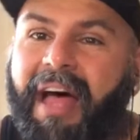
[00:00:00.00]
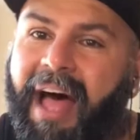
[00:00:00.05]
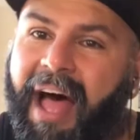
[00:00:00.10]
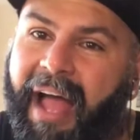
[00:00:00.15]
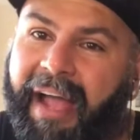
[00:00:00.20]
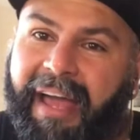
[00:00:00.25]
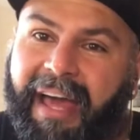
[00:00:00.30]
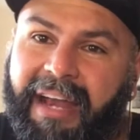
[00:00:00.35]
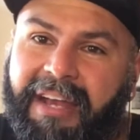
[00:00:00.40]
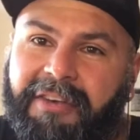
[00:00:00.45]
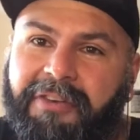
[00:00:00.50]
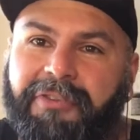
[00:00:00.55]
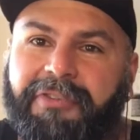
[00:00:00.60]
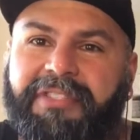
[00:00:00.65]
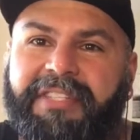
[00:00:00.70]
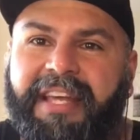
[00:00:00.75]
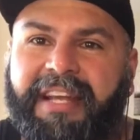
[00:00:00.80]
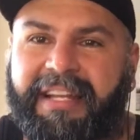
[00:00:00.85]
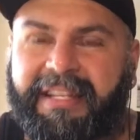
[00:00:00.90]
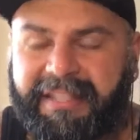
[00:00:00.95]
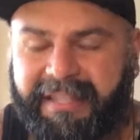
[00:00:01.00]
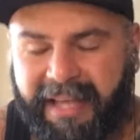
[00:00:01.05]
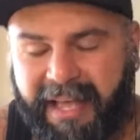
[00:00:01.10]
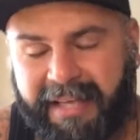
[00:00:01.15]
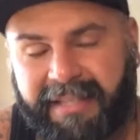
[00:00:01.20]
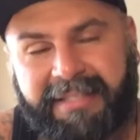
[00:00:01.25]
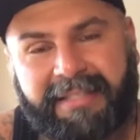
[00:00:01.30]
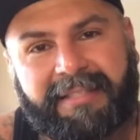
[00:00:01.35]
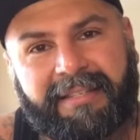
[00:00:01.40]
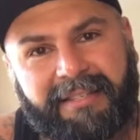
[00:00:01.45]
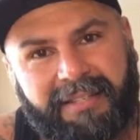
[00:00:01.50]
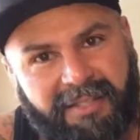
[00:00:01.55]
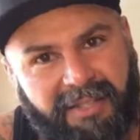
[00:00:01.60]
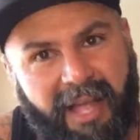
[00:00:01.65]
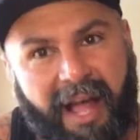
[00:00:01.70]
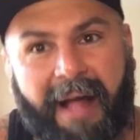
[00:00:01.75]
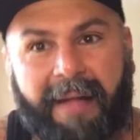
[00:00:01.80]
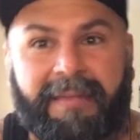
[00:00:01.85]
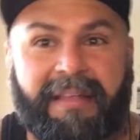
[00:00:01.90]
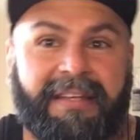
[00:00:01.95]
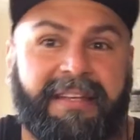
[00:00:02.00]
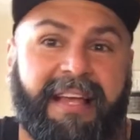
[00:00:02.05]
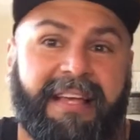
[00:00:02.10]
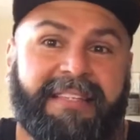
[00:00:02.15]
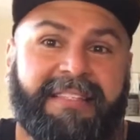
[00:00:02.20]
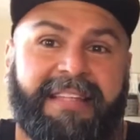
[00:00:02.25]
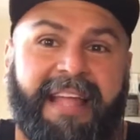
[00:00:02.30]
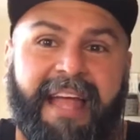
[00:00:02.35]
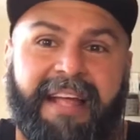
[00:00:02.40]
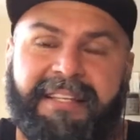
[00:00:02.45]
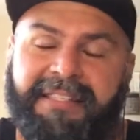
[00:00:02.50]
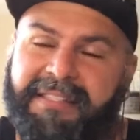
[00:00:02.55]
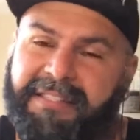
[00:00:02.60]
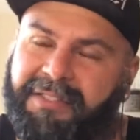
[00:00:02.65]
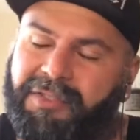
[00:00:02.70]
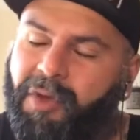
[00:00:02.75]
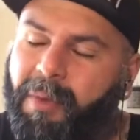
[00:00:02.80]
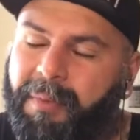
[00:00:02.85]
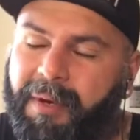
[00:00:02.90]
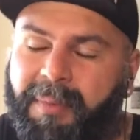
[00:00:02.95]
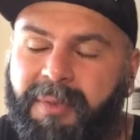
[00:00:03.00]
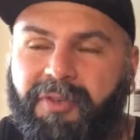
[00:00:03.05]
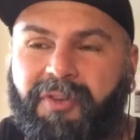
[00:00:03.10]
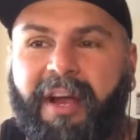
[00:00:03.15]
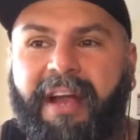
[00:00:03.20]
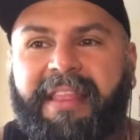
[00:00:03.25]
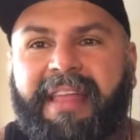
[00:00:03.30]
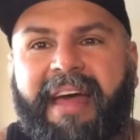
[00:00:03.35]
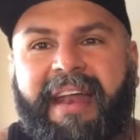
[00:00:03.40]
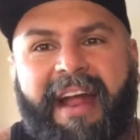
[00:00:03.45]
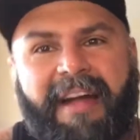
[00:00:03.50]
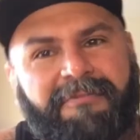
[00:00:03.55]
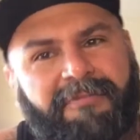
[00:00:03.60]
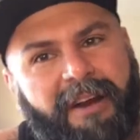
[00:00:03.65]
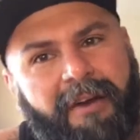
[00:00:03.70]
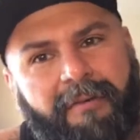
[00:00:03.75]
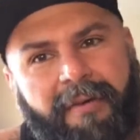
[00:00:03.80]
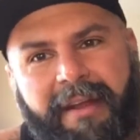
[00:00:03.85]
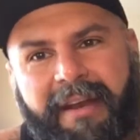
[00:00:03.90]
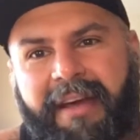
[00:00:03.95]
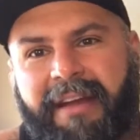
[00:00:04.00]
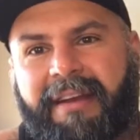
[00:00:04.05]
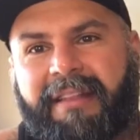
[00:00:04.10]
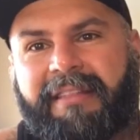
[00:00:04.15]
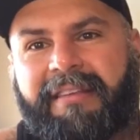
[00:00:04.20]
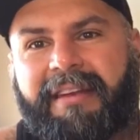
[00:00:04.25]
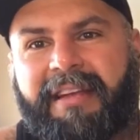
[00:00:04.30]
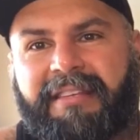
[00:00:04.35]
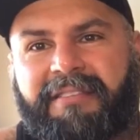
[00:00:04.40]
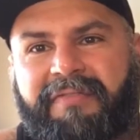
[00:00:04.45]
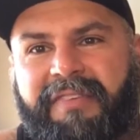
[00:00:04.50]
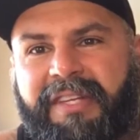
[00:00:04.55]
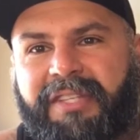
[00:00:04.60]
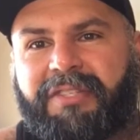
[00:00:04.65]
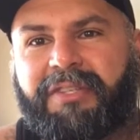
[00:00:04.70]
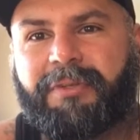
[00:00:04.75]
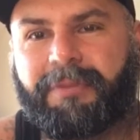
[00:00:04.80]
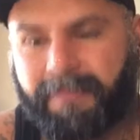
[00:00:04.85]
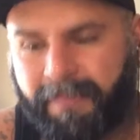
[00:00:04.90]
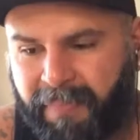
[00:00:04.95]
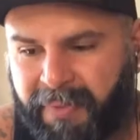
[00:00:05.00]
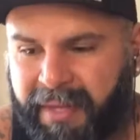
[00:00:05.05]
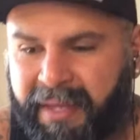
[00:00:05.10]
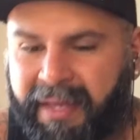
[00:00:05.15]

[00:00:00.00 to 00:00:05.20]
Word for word: I got a new set of Dust, uh, the Dust X, and so I'm going to be trying that after I run out of the Dust V2.